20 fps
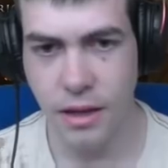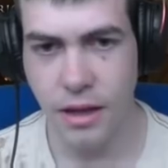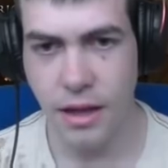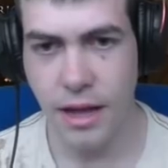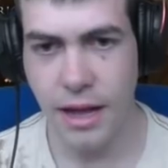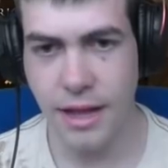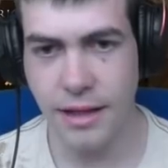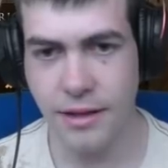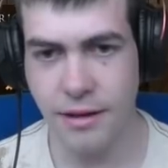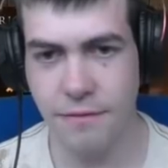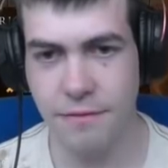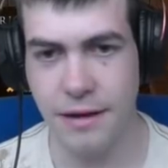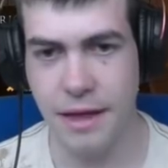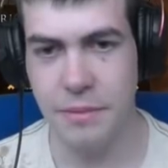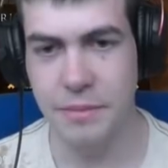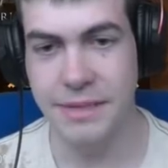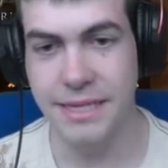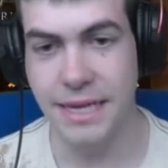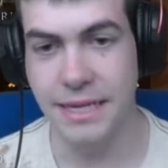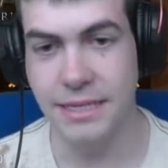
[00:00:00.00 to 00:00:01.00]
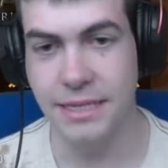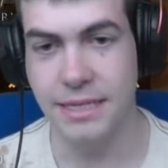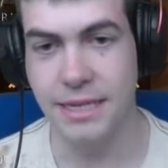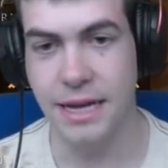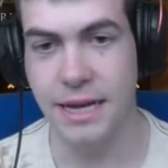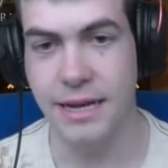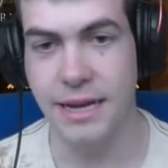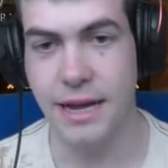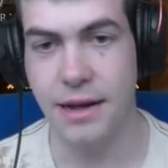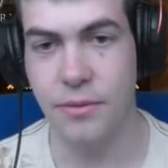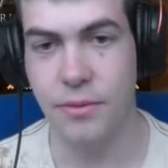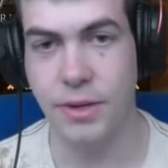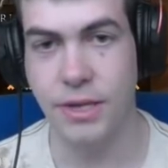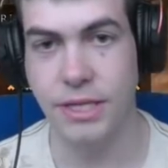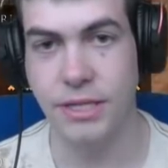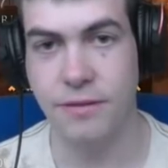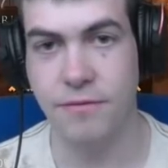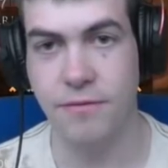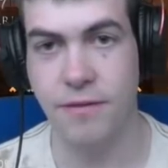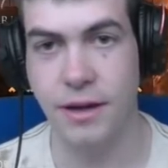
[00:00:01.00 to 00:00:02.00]
And our flame has ended, and now we are
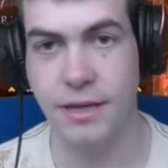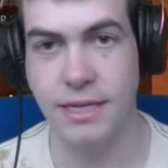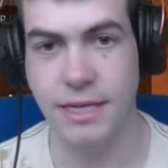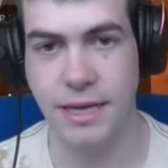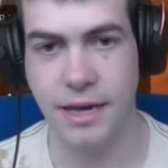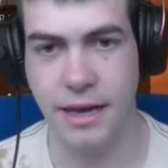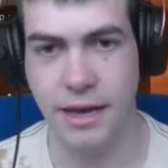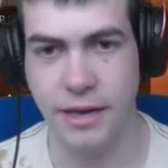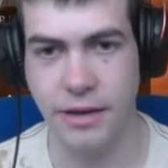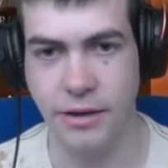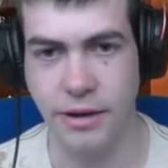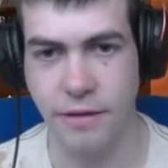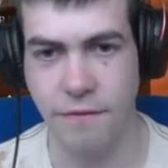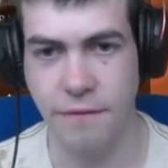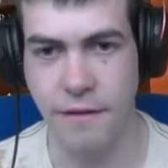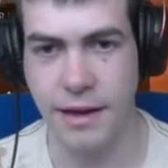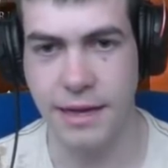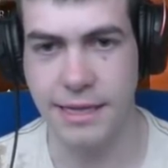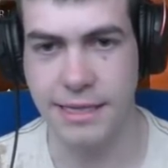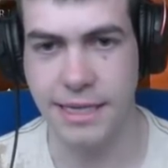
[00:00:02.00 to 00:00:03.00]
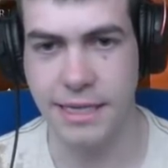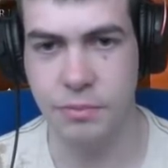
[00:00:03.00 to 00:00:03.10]
just fighting a unit of phalanx.